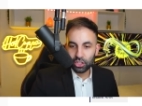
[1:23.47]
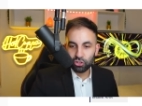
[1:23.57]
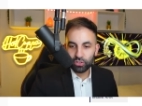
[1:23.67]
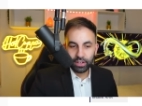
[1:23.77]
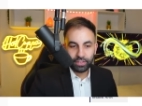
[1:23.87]

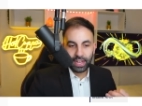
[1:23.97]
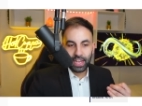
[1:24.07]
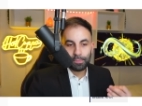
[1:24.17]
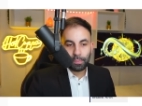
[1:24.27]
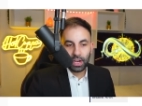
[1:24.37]
Triggering
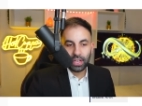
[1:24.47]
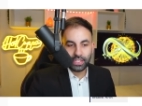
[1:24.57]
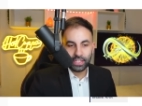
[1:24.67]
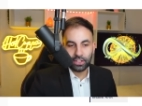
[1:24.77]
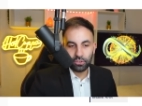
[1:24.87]
a buy
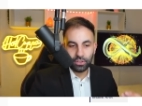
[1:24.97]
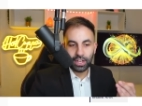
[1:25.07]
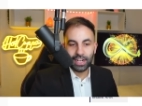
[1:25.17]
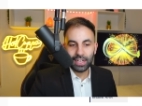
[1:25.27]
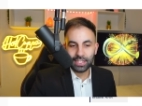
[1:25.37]
signal.
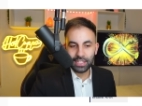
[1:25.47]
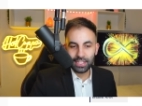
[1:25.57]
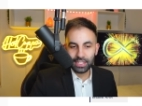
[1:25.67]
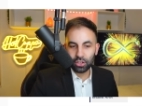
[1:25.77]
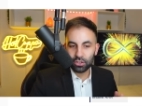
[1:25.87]

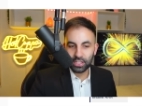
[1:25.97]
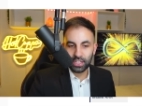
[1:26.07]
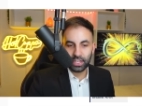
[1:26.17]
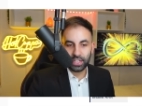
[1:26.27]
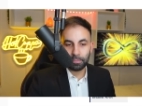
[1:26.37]
Analysis
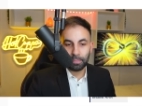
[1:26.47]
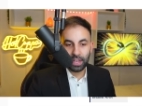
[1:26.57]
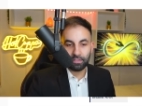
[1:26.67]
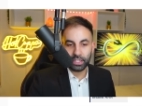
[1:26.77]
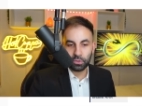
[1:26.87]
consider it
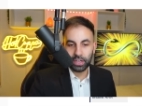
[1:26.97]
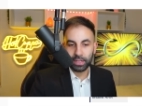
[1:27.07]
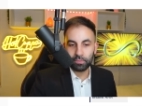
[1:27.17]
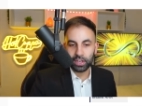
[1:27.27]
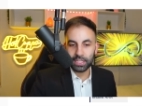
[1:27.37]
bearish when
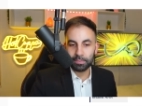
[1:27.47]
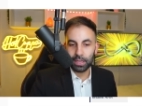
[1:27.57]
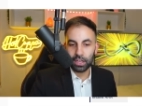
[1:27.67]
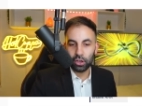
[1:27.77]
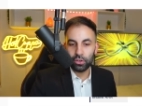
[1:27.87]
it breaks
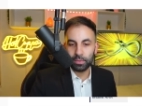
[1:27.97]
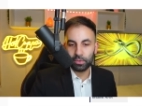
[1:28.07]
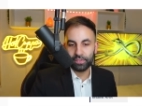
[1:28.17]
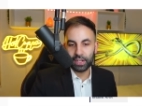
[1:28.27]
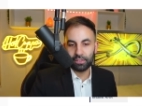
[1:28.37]
below the
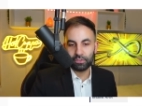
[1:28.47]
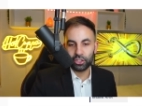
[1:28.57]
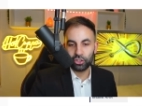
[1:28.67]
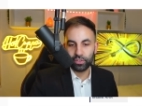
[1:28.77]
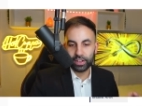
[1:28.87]
moving
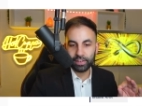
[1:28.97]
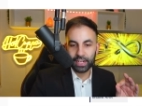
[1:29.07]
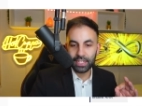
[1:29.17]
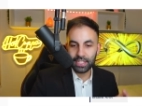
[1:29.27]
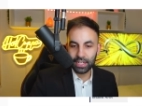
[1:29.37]
average,
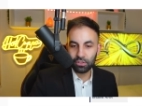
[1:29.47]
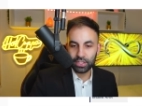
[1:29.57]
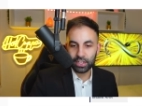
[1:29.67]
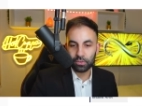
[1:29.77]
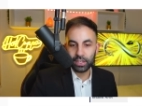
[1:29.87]
triggering a sell
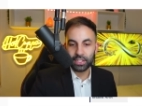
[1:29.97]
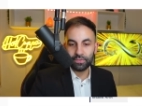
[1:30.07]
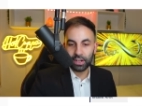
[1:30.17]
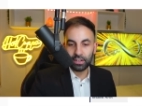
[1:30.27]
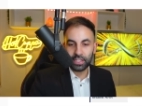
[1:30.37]
signal. It
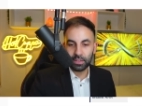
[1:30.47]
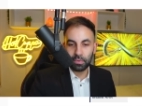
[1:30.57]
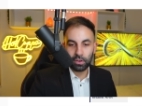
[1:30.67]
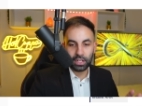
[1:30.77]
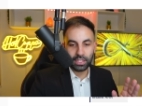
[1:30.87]
is very
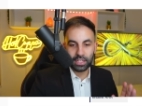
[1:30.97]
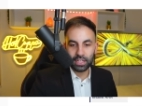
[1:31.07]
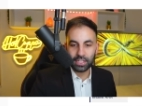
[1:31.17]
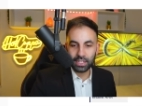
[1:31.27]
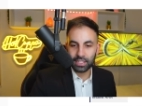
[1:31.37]
simple, guys. It
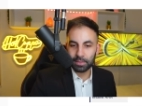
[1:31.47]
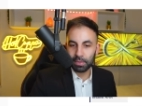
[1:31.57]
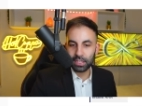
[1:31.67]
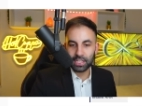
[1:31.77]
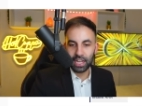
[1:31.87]
is as
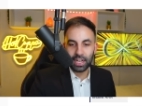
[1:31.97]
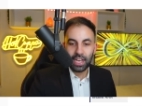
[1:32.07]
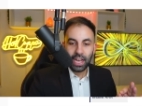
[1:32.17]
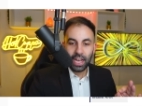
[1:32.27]
simple as that.